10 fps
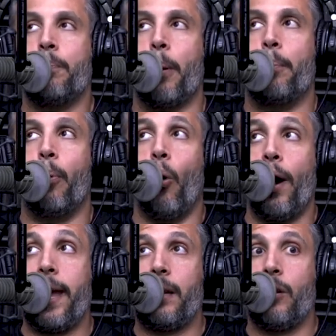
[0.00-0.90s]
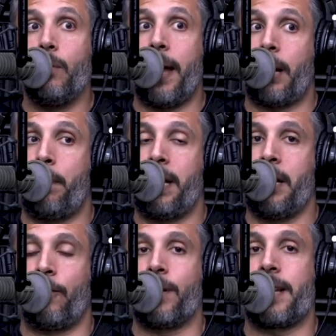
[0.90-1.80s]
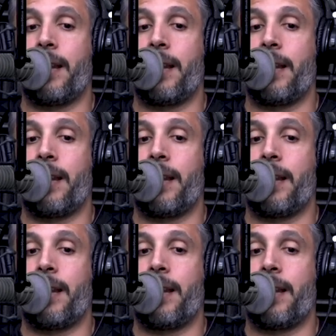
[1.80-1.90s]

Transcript: But boy, do you make a big difference.